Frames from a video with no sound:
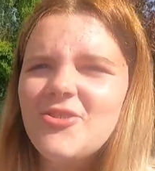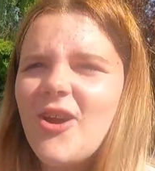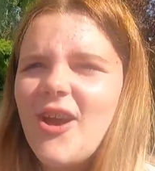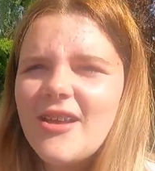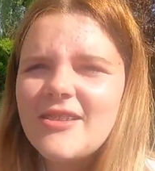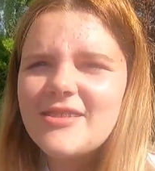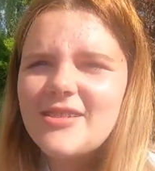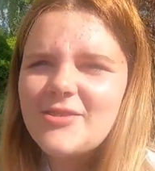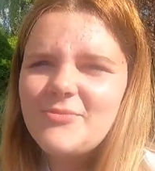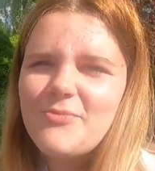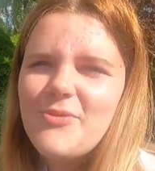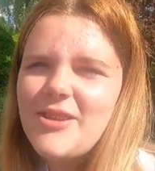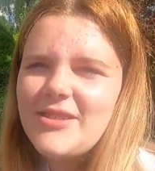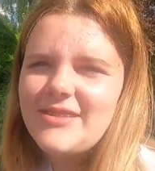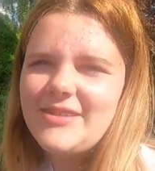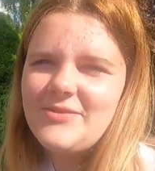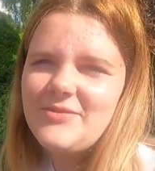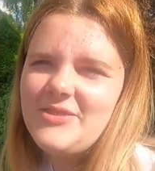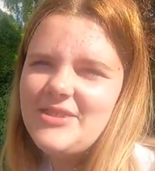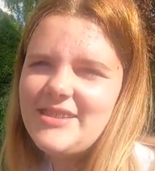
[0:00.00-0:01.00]
it's not as
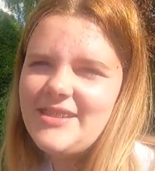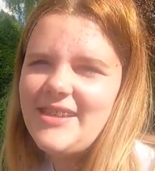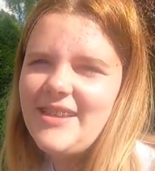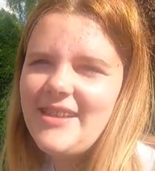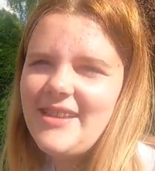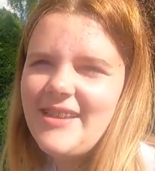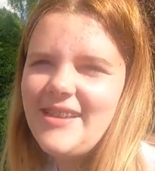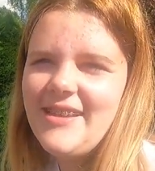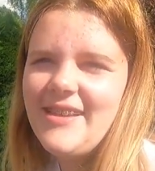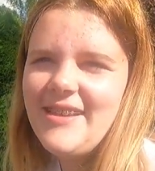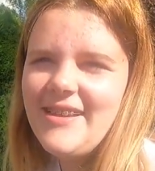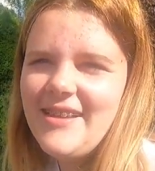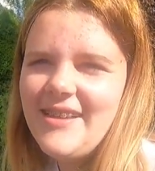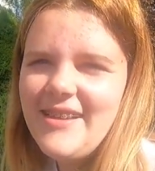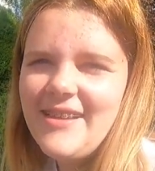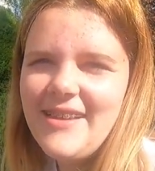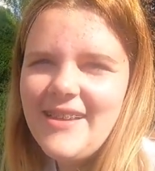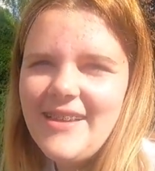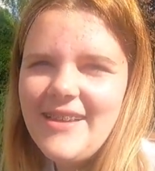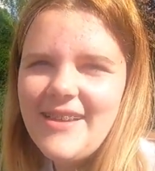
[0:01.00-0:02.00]
impressive, is it? In a
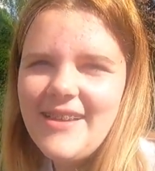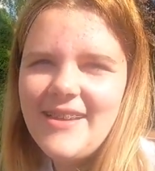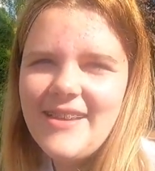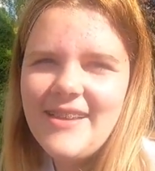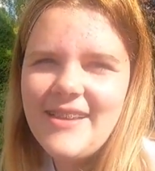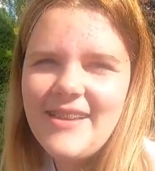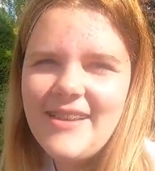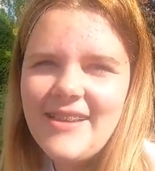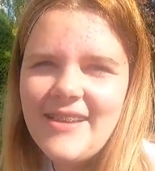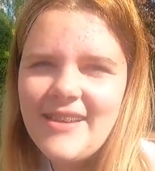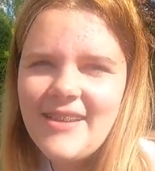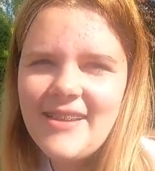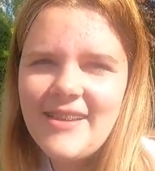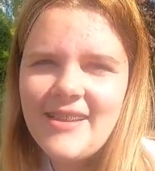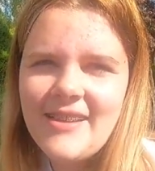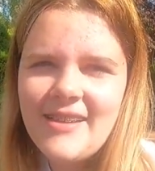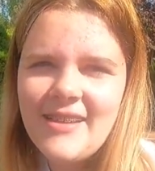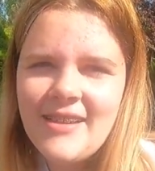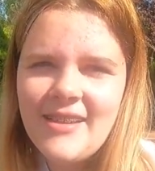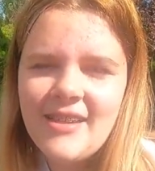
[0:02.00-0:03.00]
town.
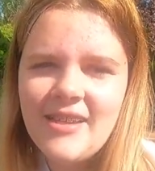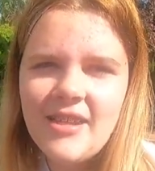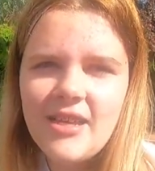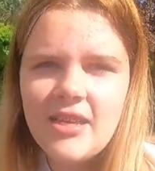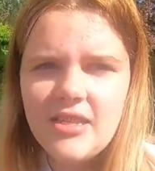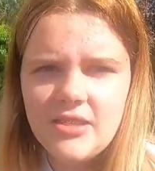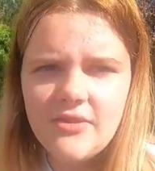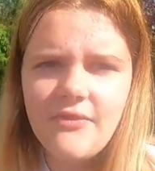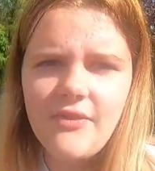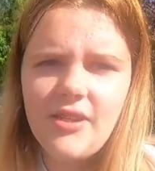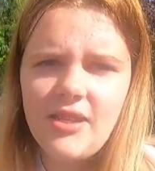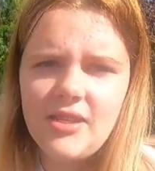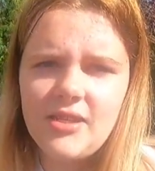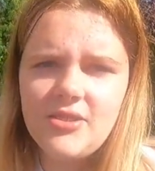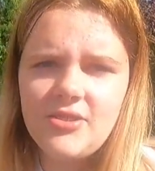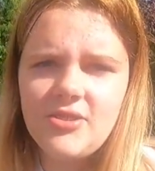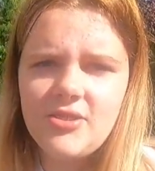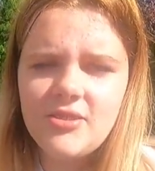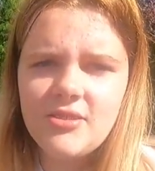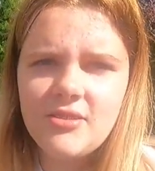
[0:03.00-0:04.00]
it's a
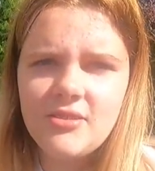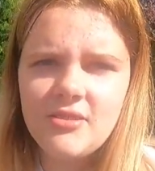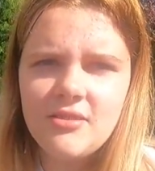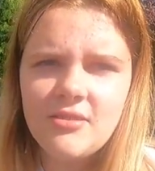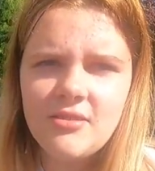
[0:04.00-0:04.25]
village.